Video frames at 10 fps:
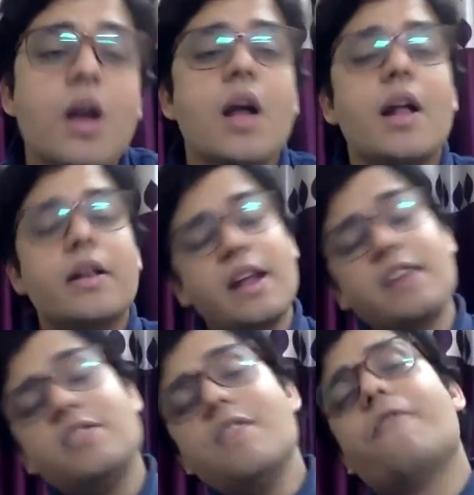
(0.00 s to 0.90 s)

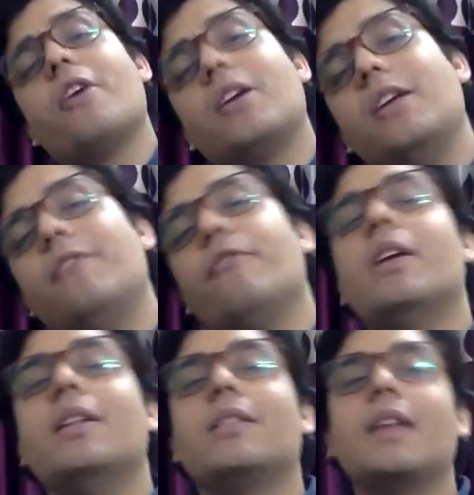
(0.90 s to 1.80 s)
Section 44 is
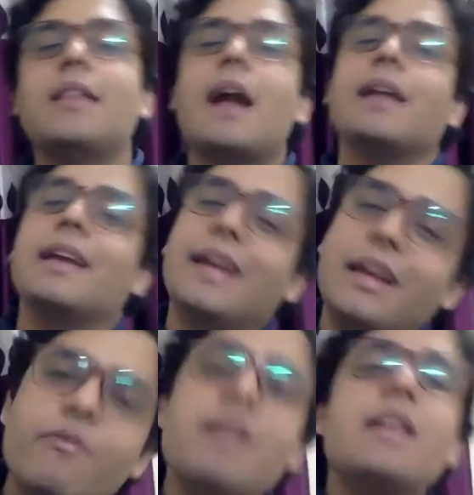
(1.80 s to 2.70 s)
saying that
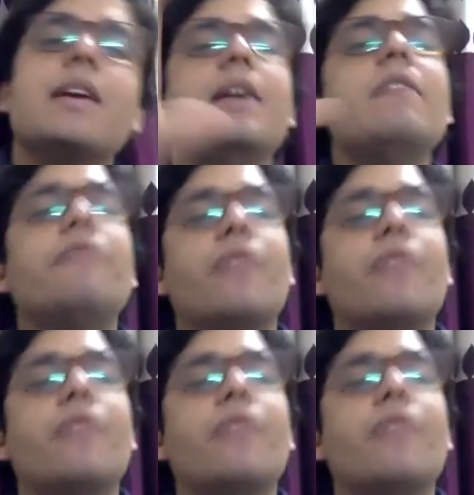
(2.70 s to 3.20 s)
even if